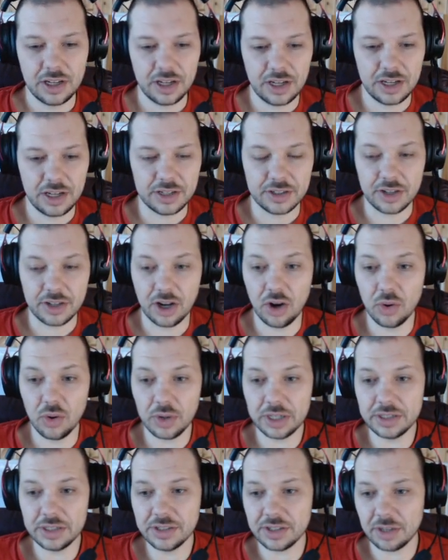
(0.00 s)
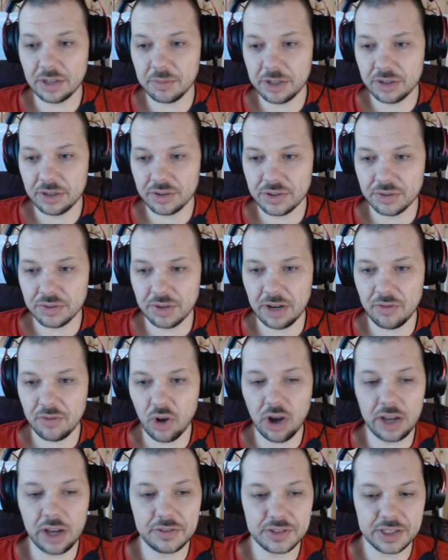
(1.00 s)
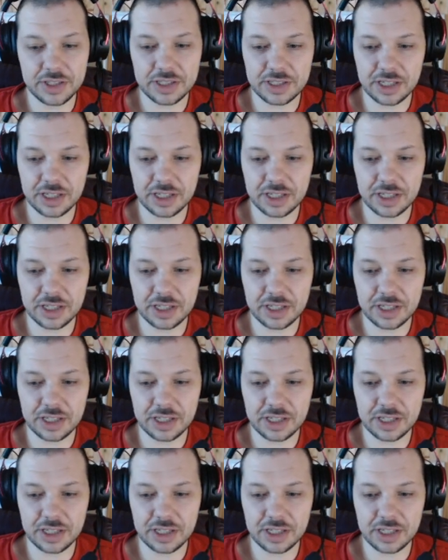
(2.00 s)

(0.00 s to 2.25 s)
And tokens? How many tokens do I have? Oh, I have six.